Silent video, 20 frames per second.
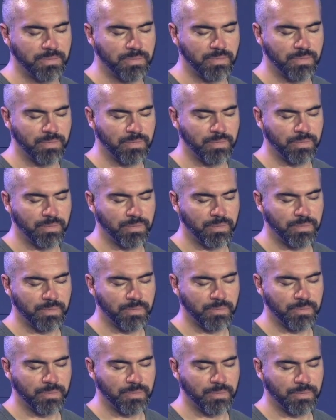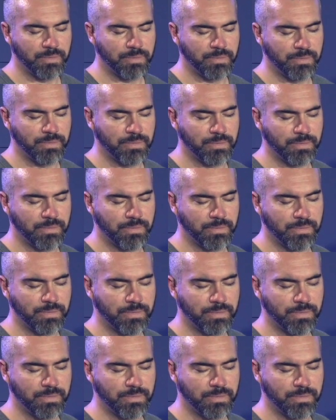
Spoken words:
No one is speaking in this clip.